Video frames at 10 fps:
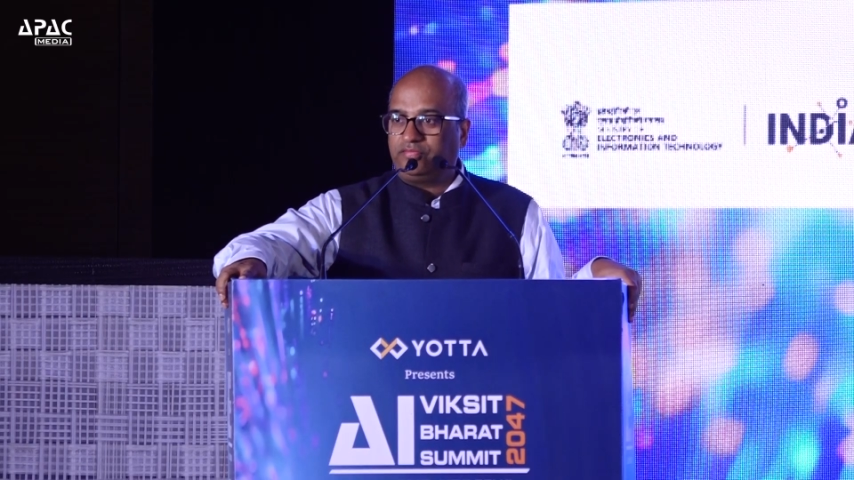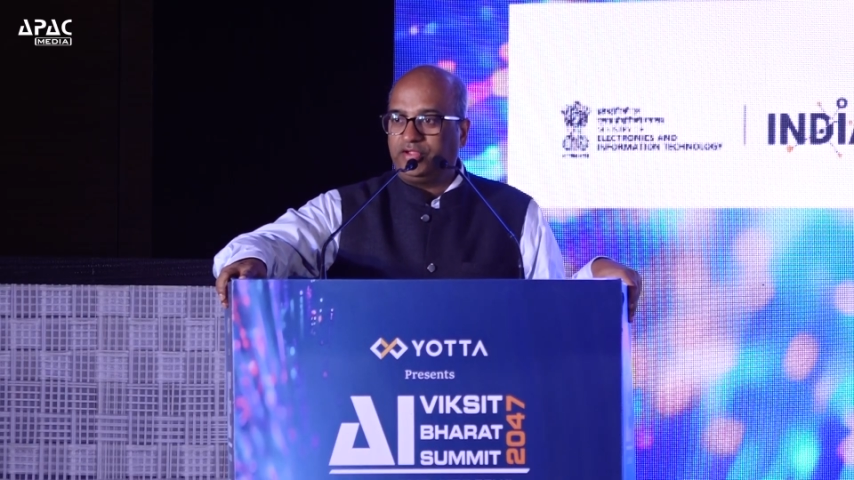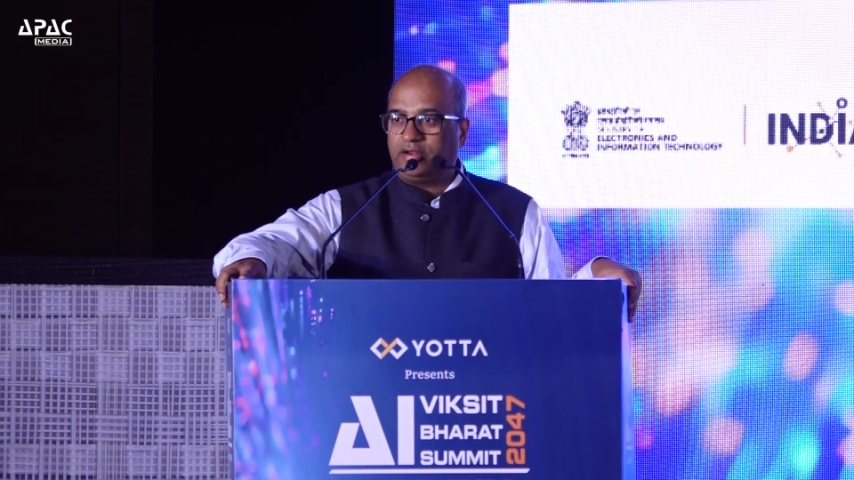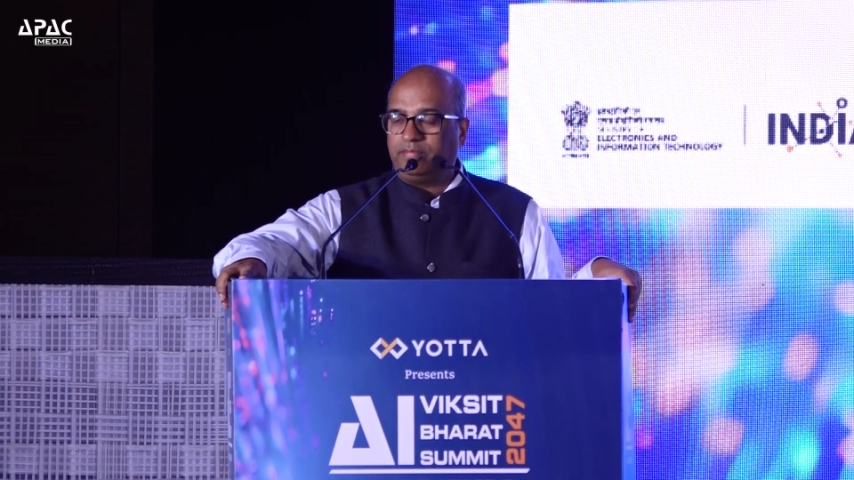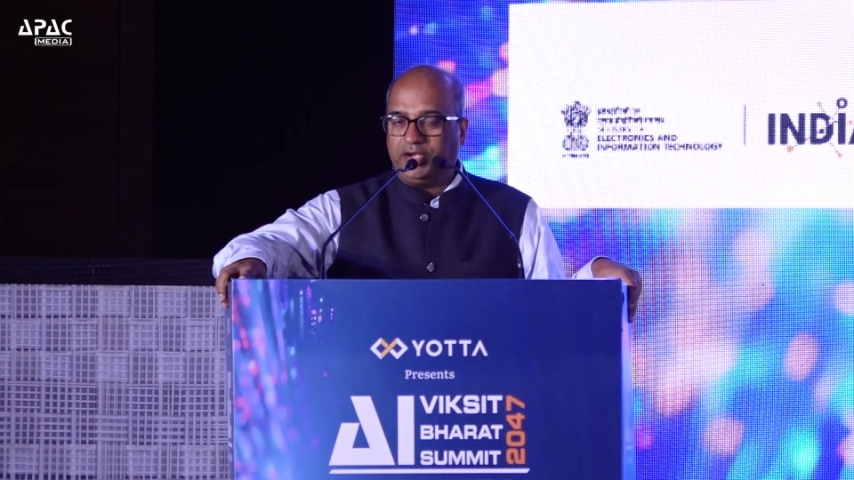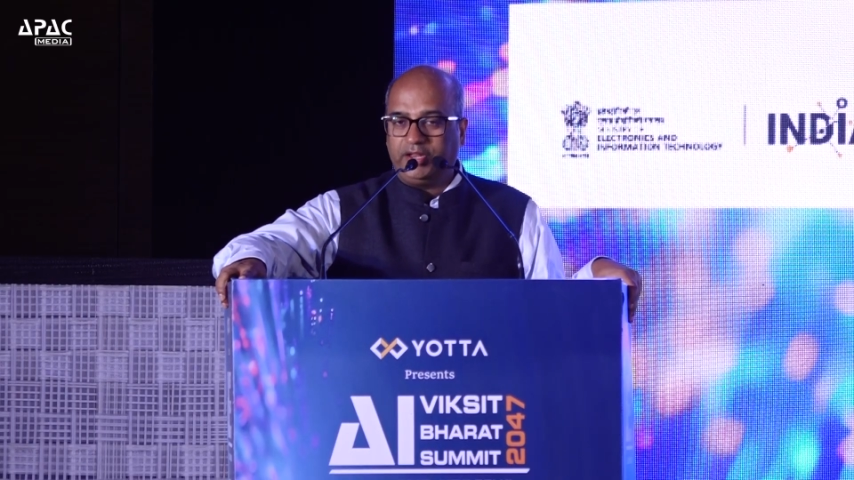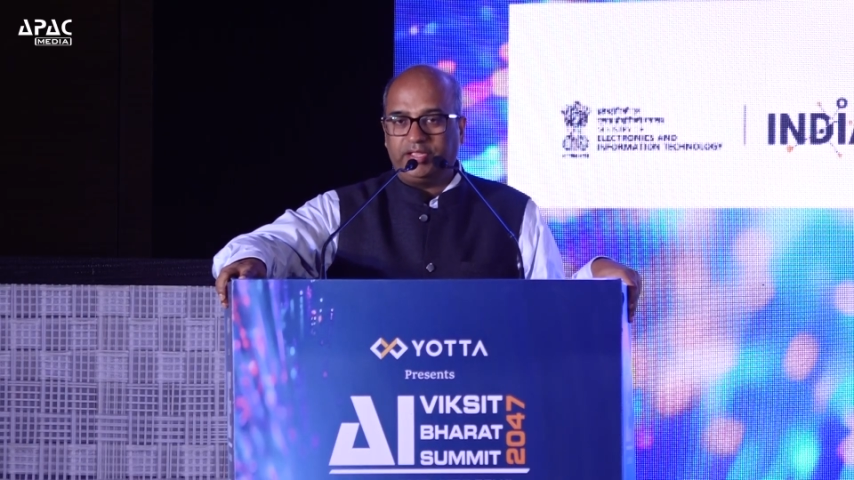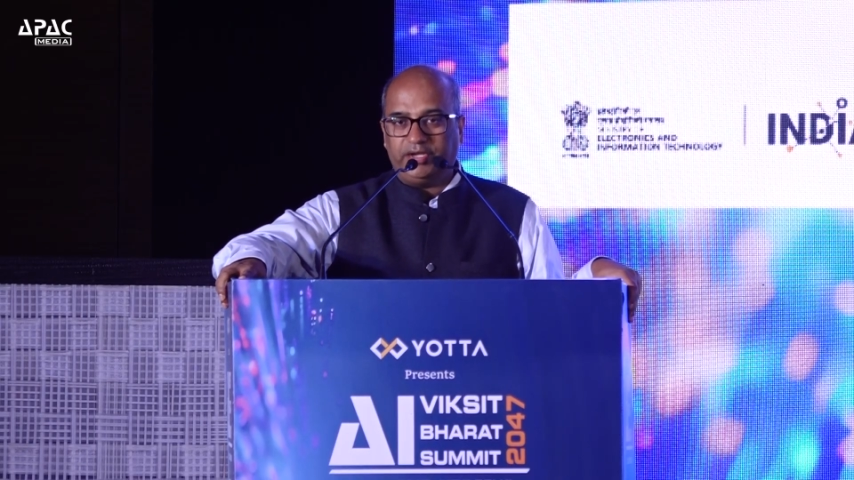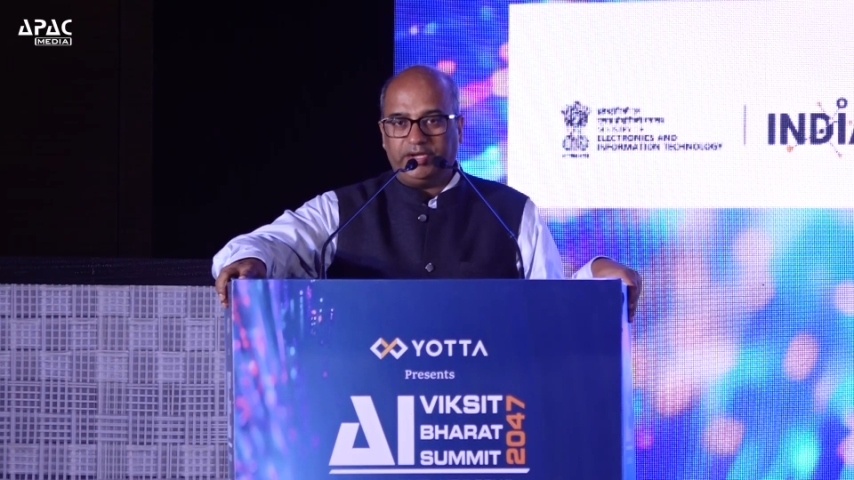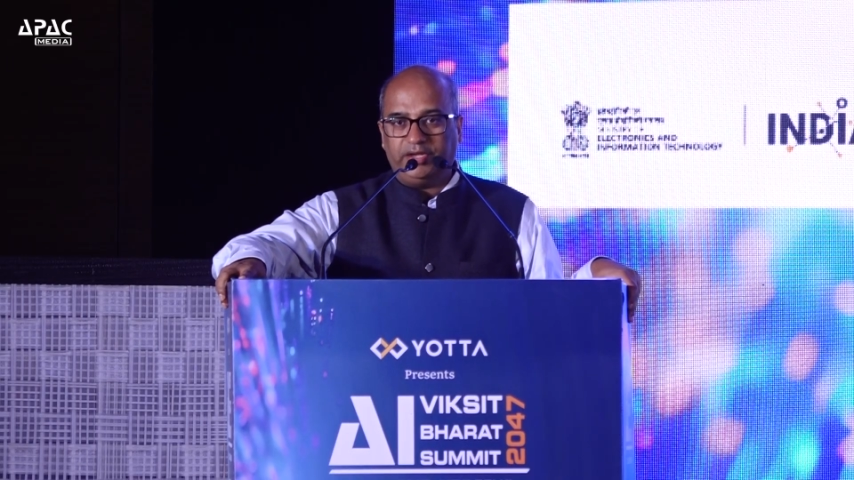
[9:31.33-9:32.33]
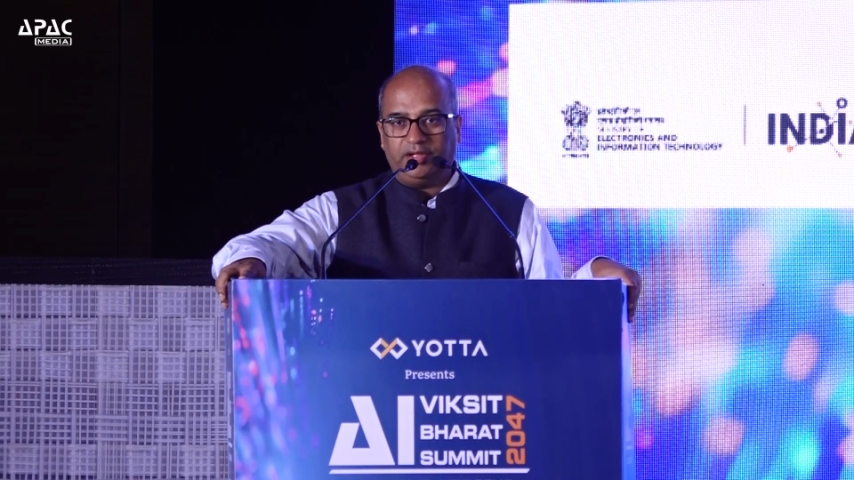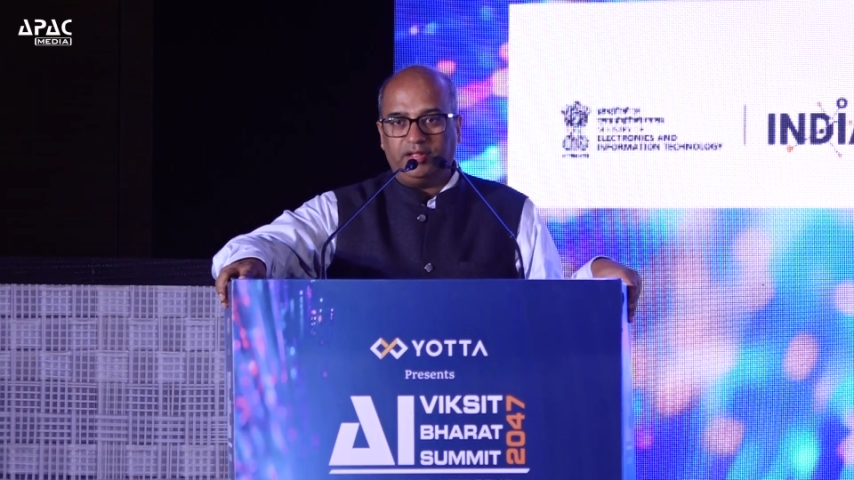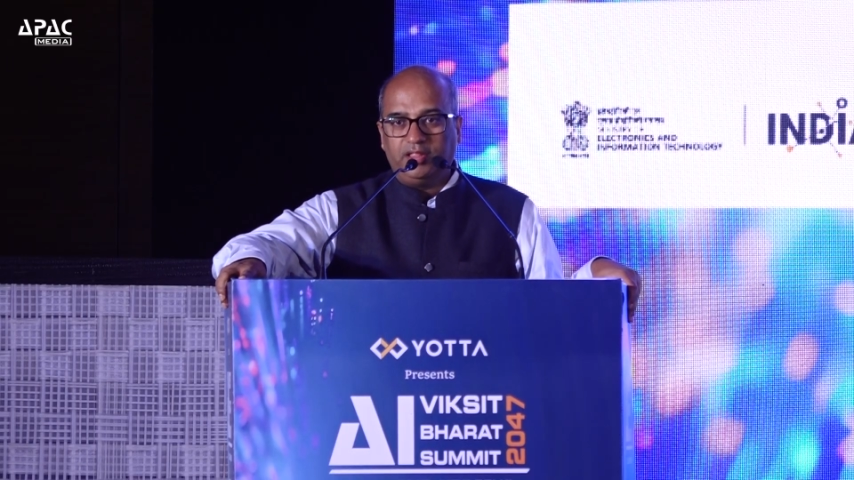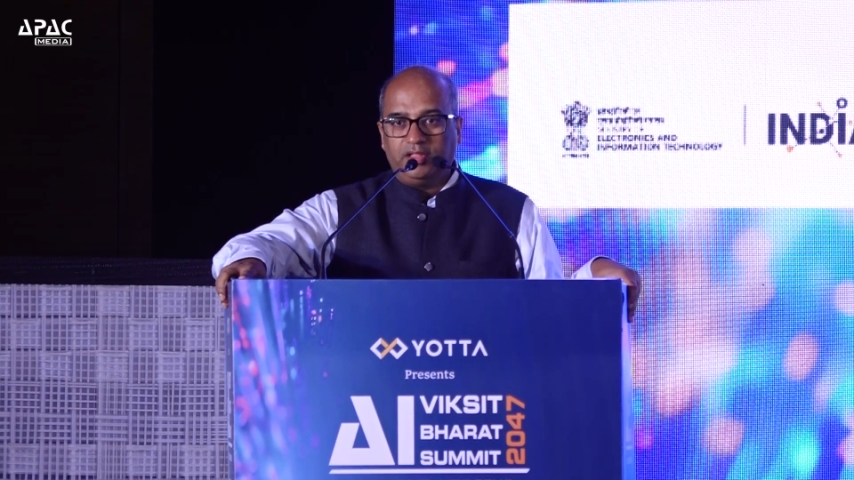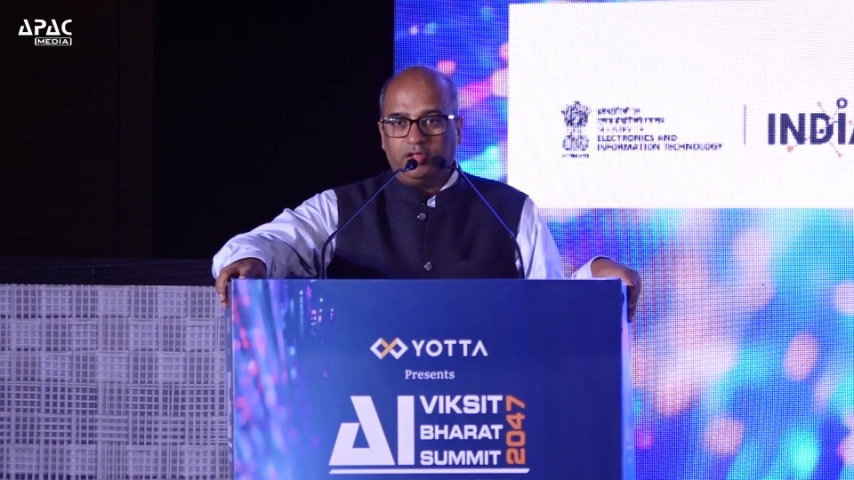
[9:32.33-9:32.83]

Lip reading: we are building in India.